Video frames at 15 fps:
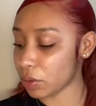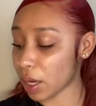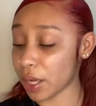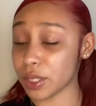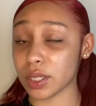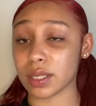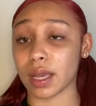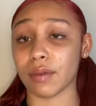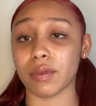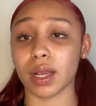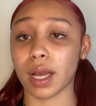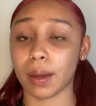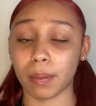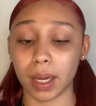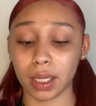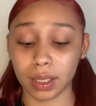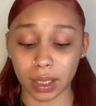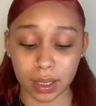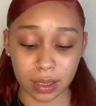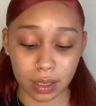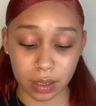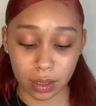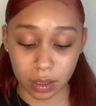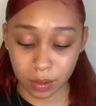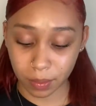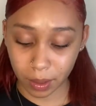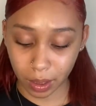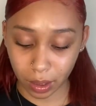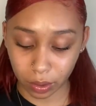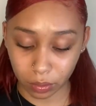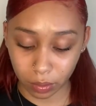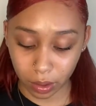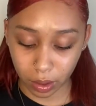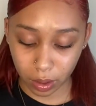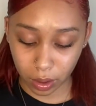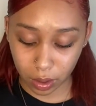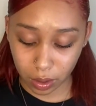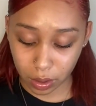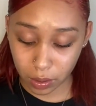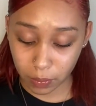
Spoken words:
I just haven't got my license. It's been like 3 years,